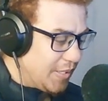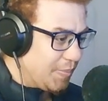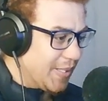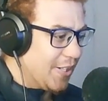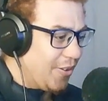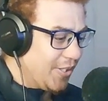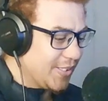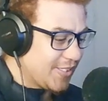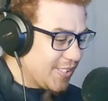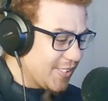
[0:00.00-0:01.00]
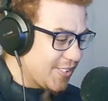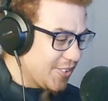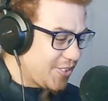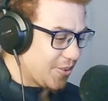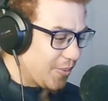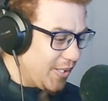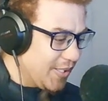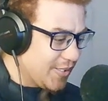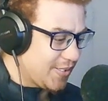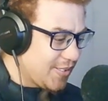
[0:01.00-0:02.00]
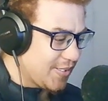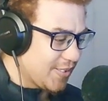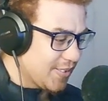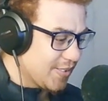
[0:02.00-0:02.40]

But no one's listened to what